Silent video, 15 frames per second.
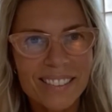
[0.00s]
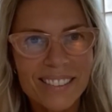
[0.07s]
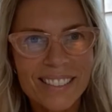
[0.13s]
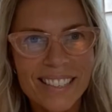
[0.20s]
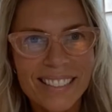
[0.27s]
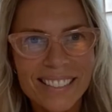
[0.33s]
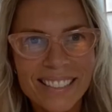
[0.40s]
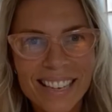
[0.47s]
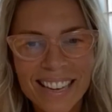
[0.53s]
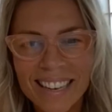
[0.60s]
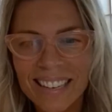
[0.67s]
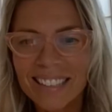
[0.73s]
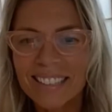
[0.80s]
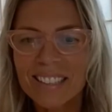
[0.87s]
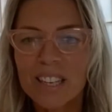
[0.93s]
was I
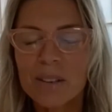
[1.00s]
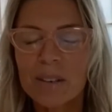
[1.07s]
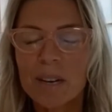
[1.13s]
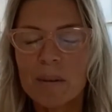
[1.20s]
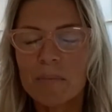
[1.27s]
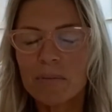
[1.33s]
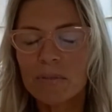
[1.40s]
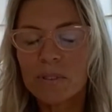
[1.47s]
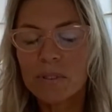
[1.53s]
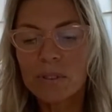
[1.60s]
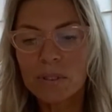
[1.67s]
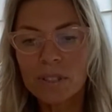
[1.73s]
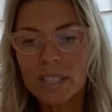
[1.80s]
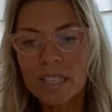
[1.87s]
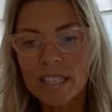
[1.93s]
saying? So
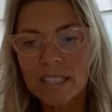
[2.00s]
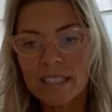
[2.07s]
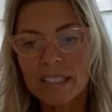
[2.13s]
abroad,